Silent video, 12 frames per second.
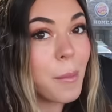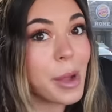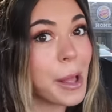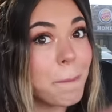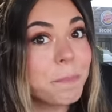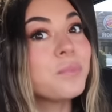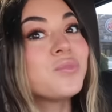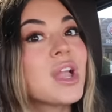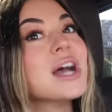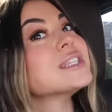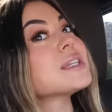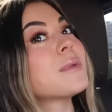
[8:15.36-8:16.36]
but
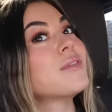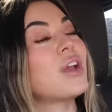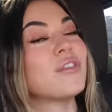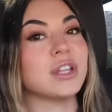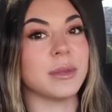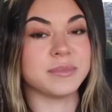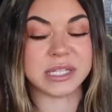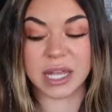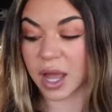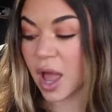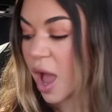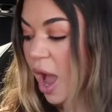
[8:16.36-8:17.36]
it's like my favorite lipstick.